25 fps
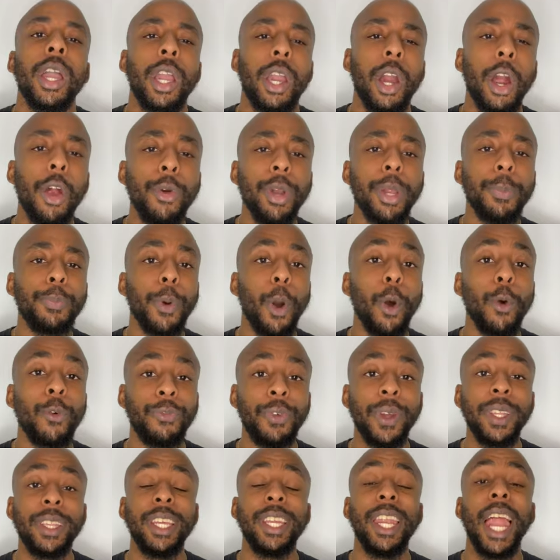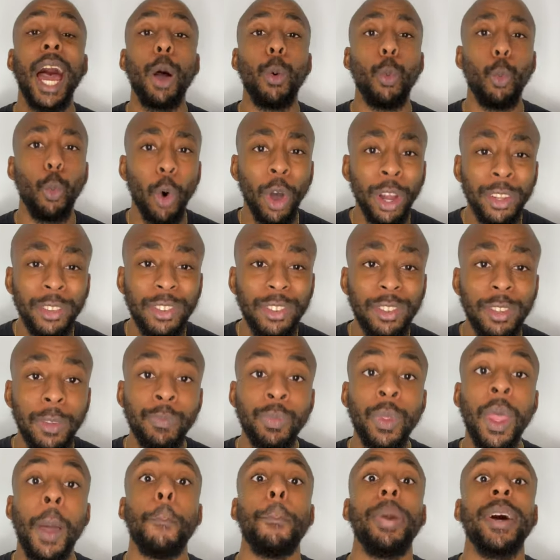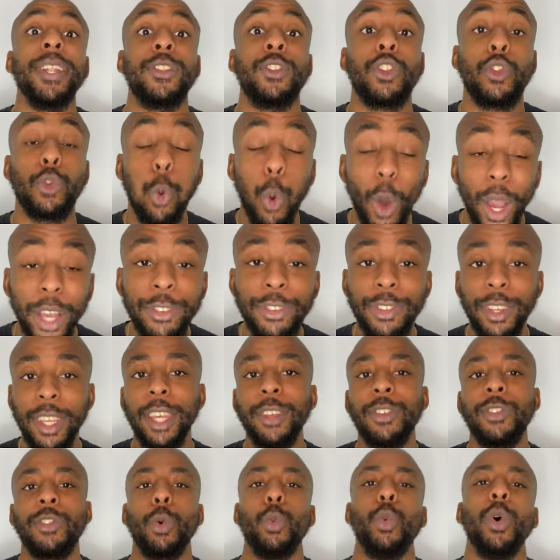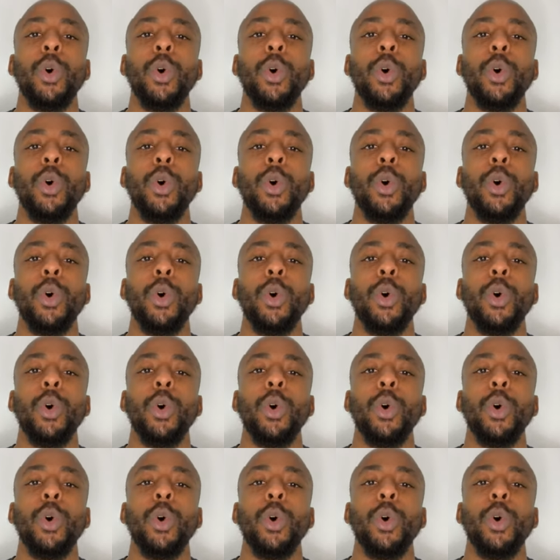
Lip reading: Curry broke 50 not once, but twice against the